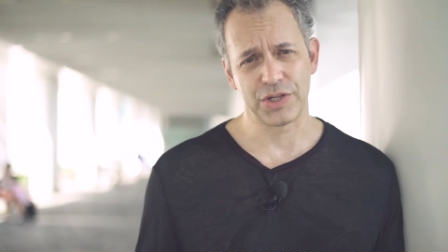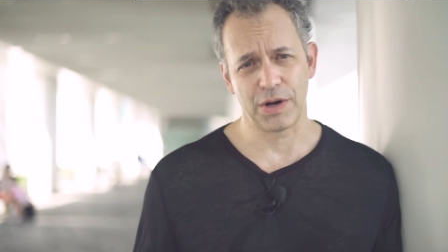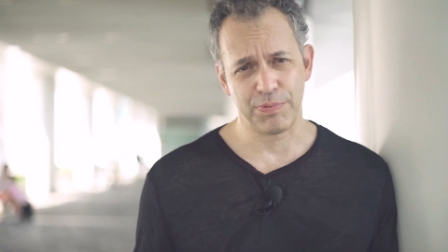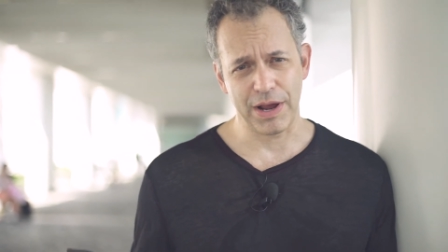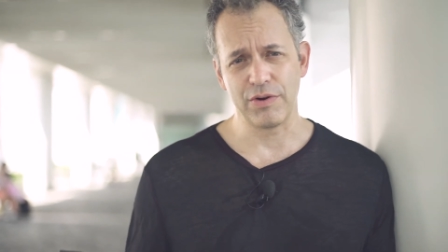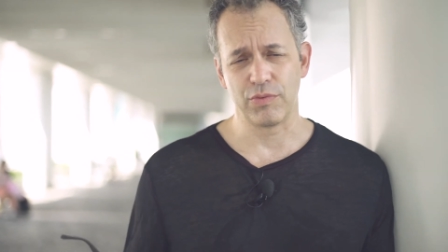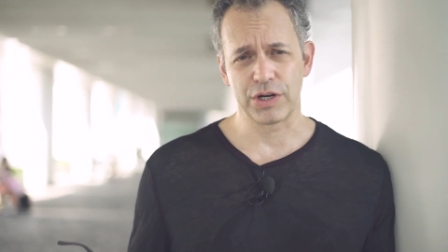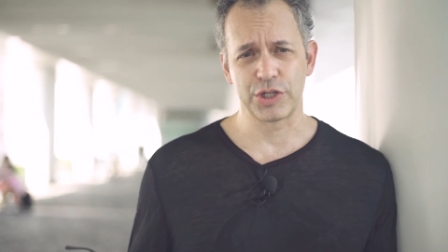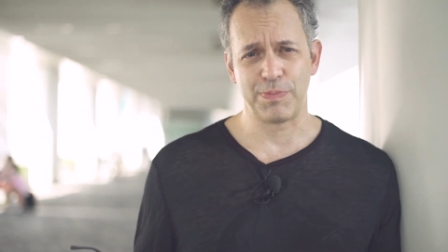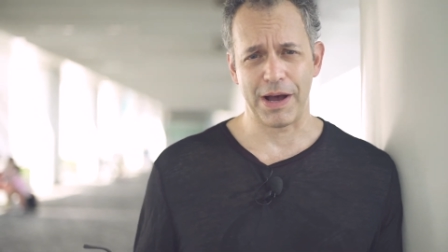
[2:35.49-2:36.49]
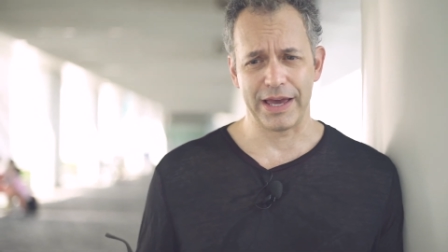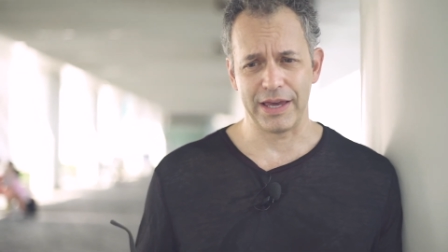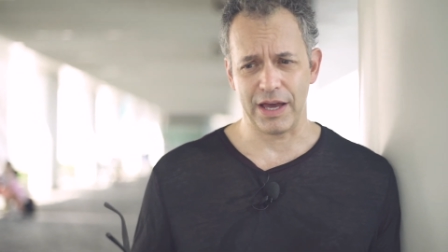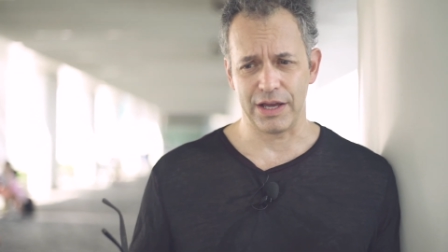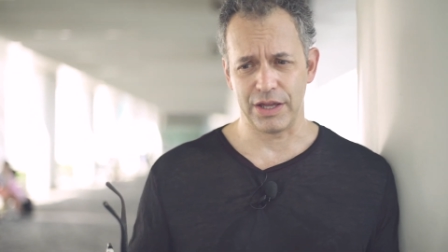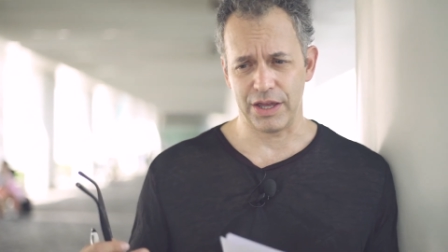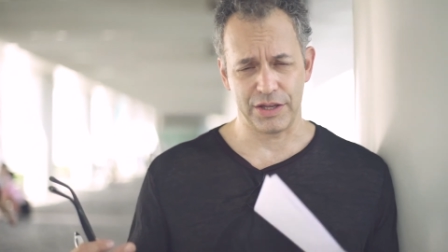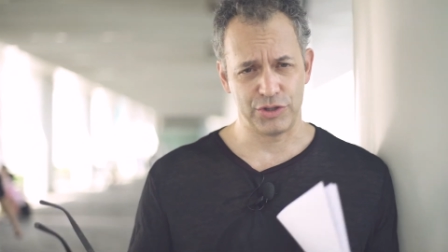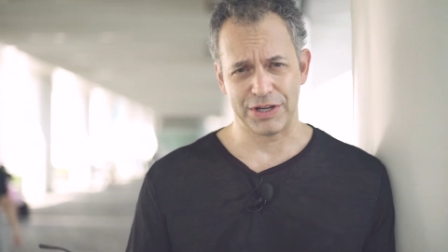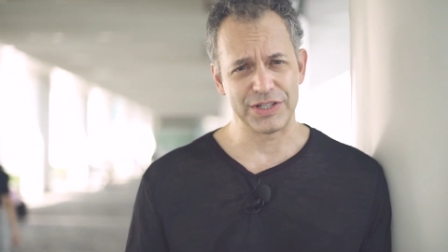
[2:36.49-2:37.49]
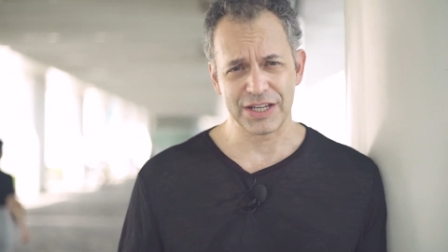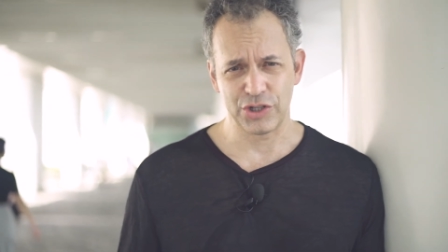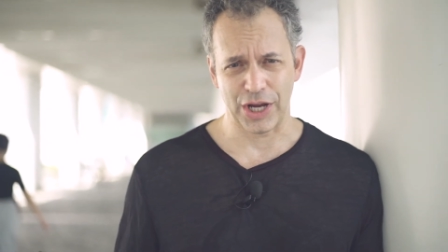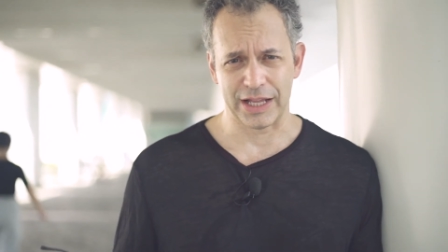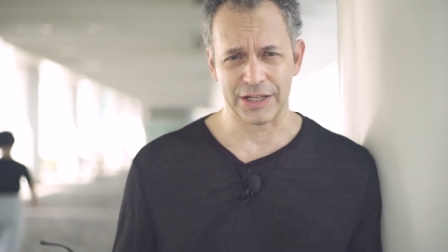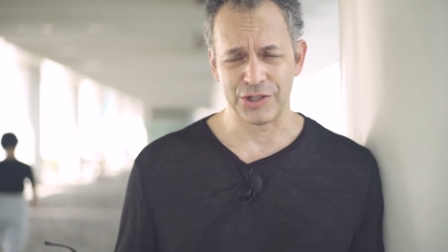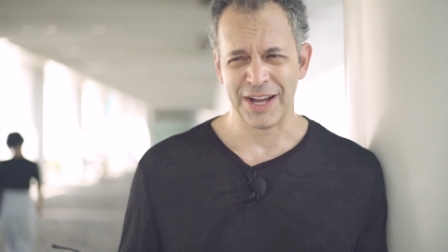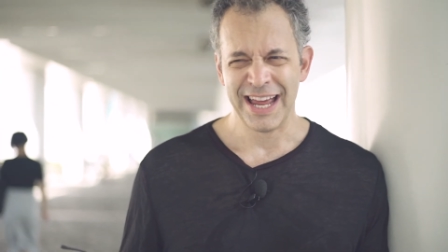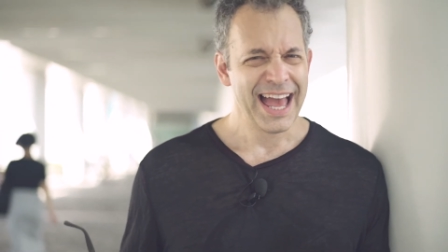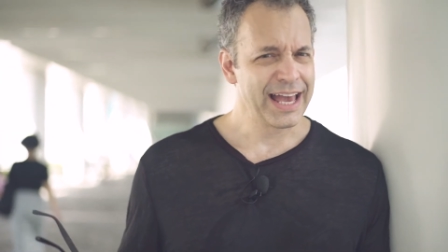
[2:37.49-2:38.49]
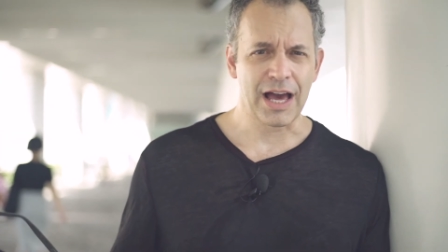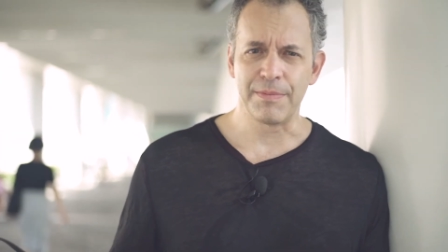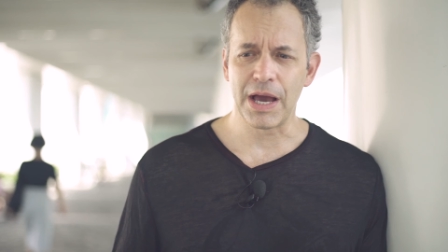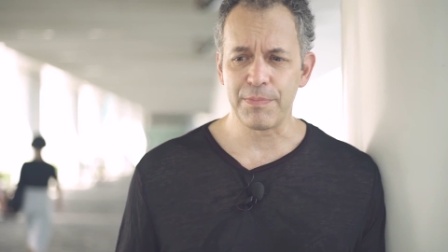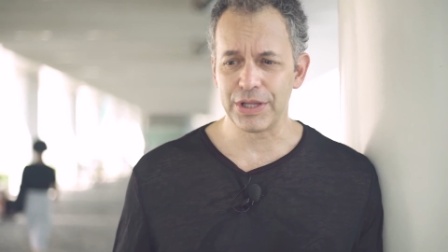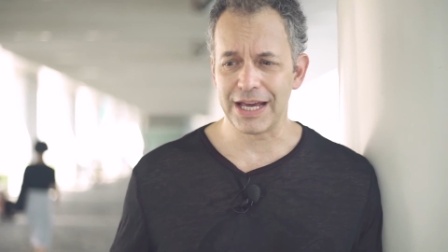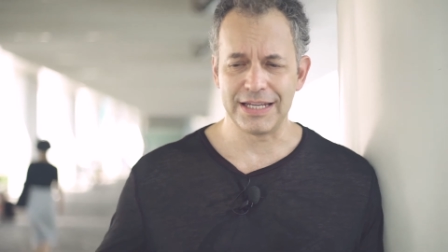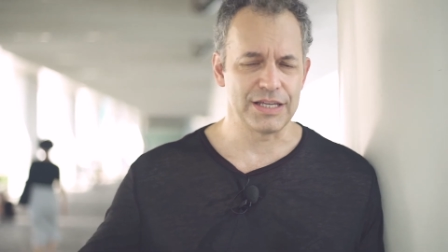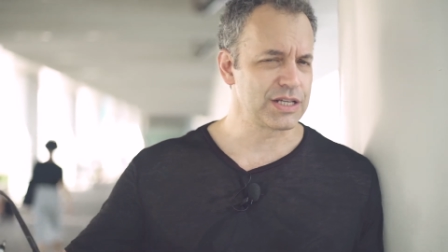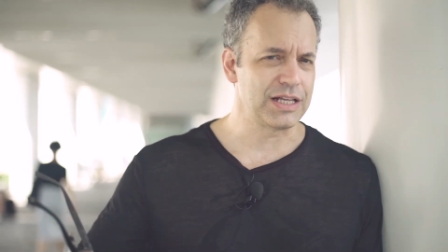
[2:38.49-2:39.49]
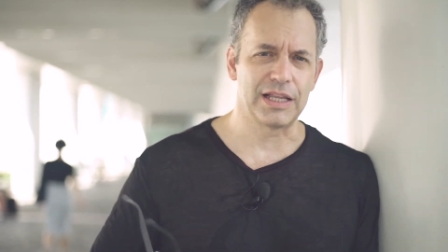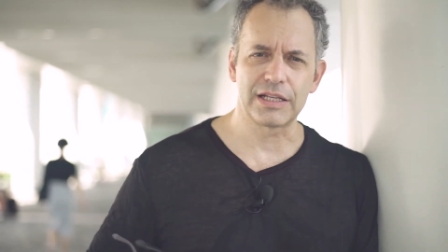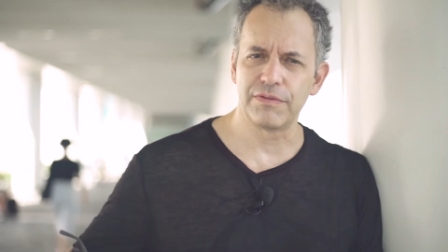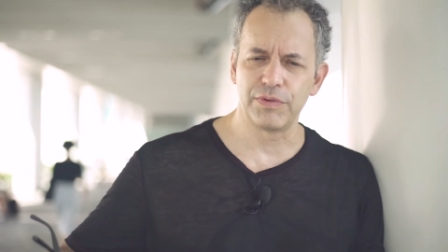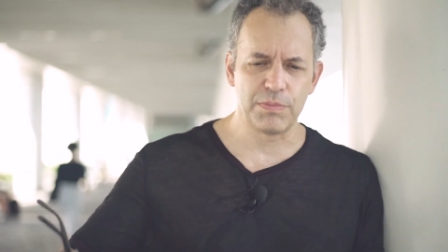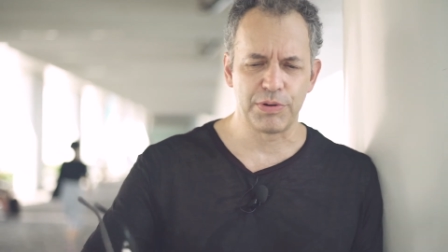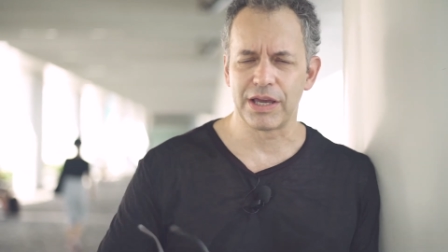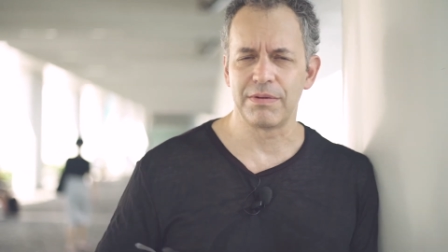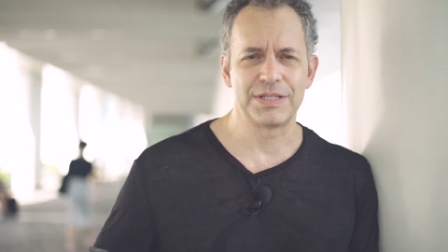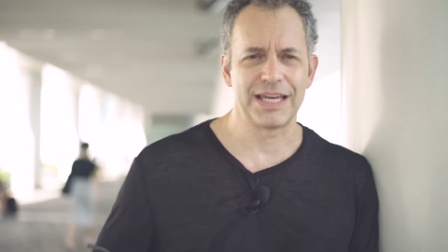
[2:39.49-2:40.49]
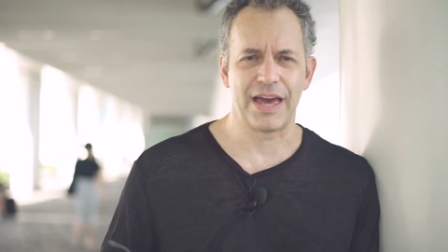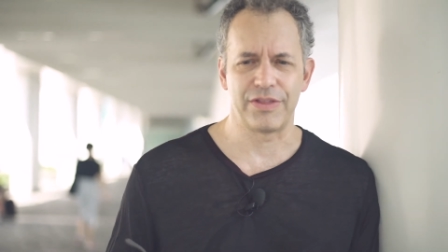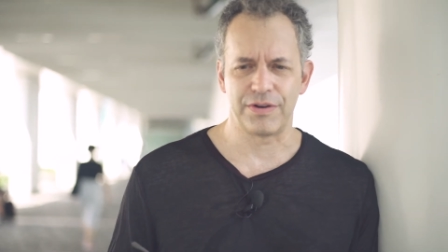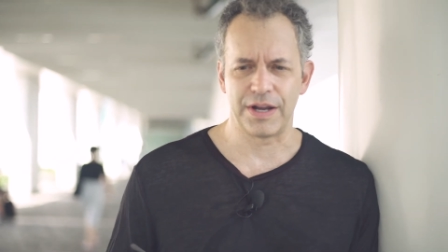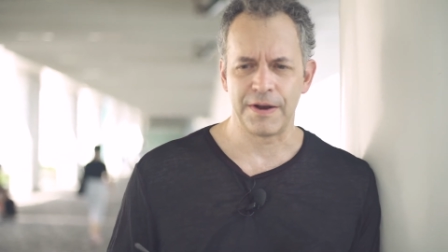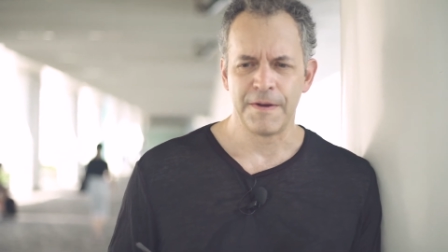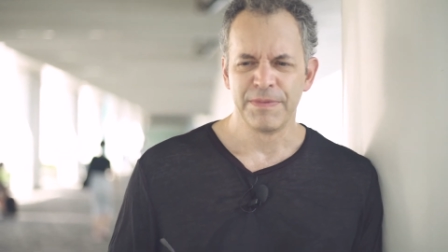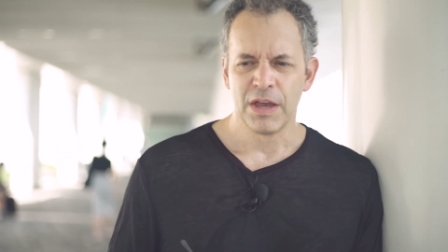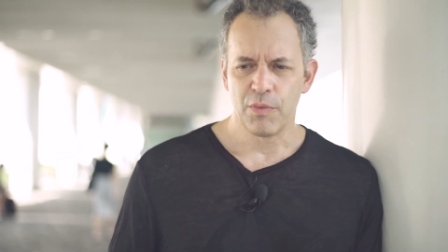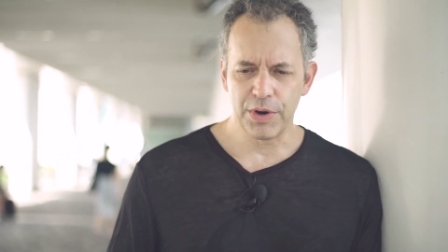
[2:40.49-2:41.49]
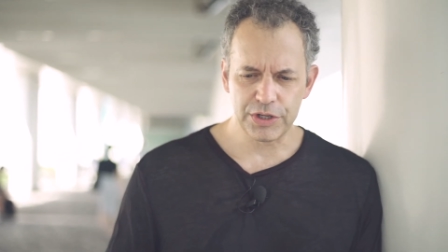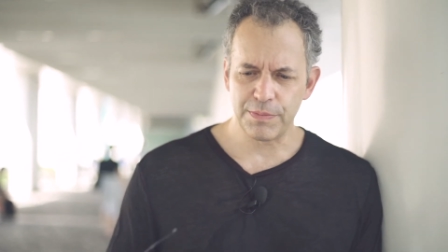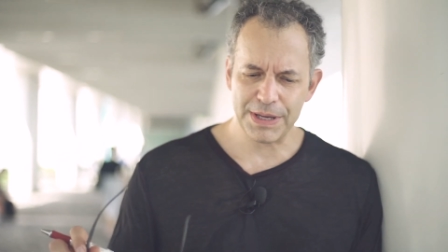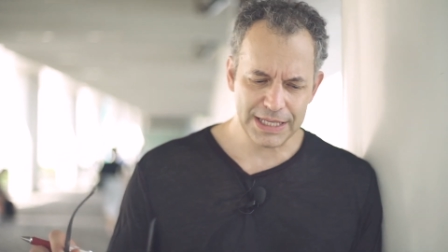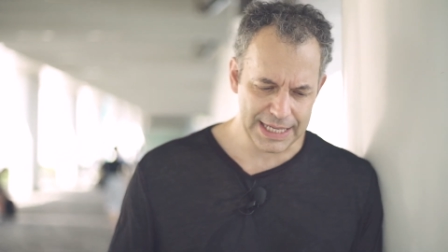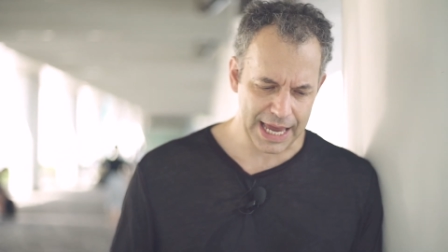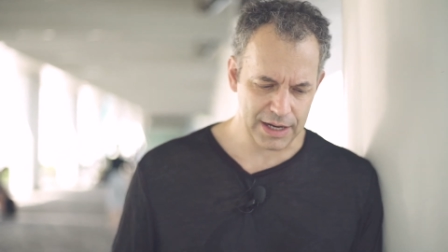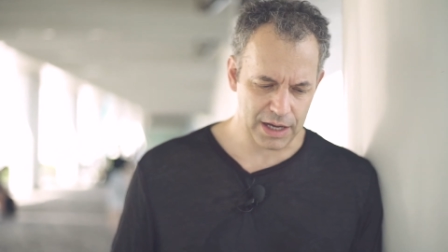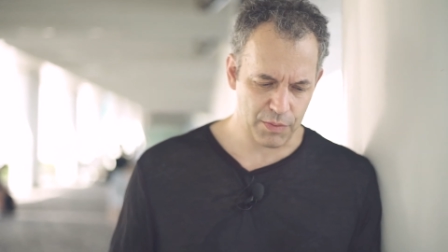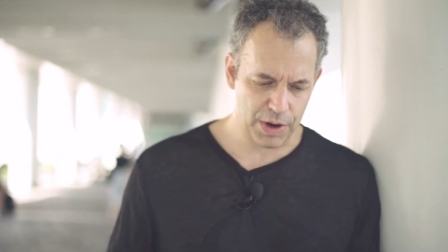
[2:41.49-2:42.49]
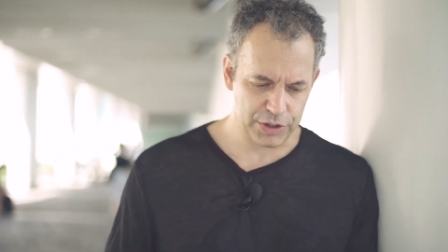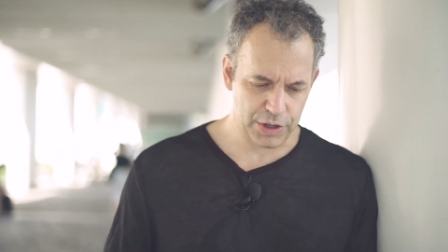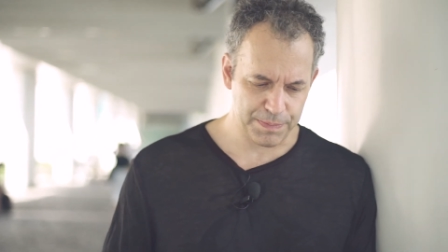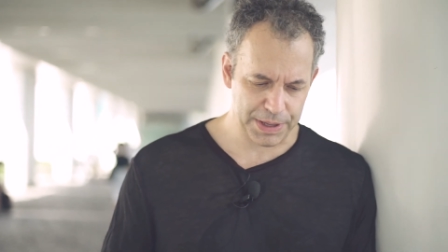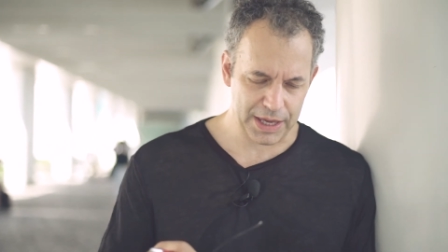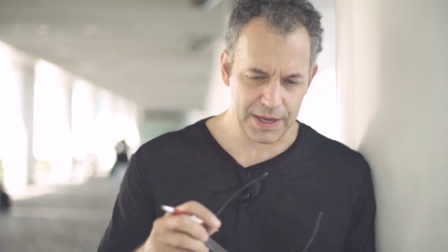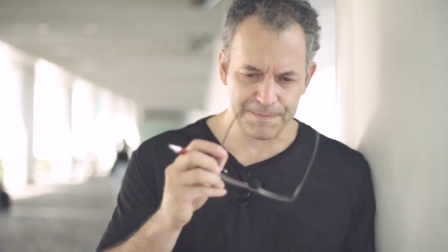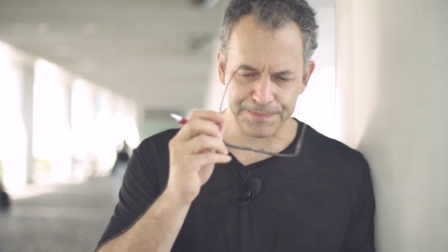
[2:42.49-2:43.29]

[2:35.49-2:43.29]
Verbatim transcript: Our brain works by uh, addressing a challenge and coming up with ideas, collectively bringing them together. And whether it be data, whether it be